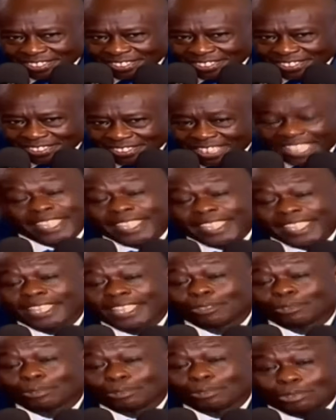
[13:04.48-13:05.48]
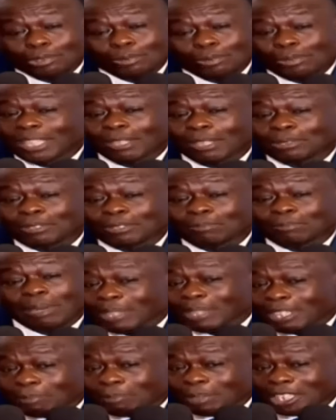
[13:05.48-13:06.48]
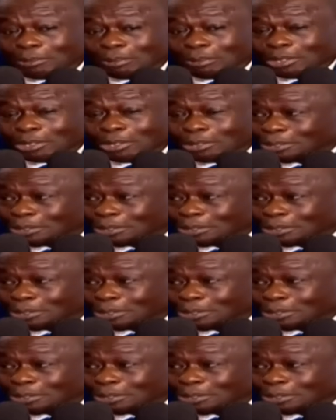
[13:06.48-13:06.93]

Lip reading: that he can do so without public participation?